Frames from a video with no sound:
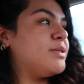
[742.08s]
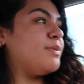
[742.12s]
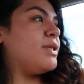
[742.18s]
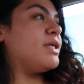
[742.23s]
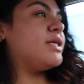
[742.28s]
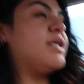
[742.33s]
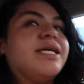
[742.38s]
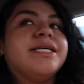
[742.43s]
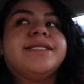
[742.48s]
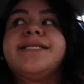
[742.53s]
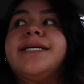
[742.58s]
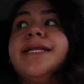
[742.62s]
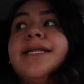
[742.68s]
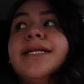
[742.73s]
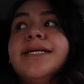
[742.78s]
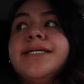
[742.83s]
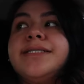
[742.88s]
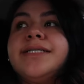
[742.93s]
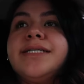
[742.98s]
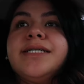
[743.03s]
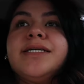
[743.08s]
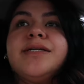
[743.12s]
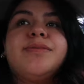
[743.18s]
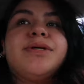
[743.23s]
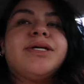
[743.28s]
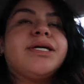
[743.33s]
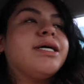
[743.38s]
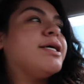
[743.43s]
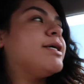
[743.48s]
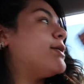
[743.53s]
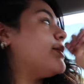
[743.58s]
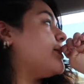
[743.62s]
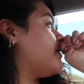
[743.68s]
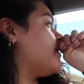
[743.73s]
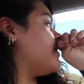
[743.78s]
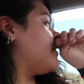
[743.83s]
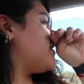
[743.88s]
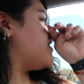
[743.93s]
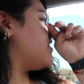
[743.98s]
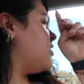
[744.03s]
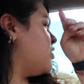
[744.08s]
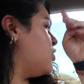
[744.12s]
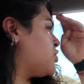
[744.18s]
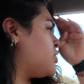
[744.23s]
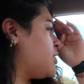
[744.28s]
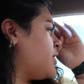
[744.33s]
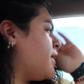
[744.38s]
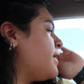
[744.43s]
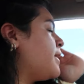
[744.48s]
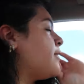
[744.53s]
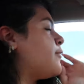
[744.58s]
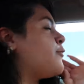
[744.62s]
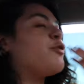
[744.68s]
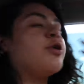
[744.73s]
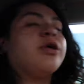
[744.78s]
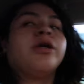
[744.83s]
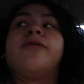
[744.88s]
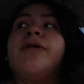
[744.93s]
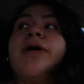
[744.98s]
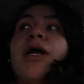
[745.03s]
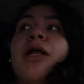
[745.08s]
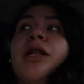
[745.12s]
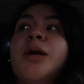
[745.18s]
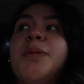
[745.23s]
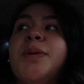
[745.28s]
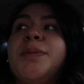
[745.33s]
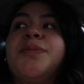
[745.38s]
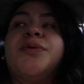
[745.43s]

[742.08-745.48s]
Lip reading: ability to listen because usually in front of like a lot of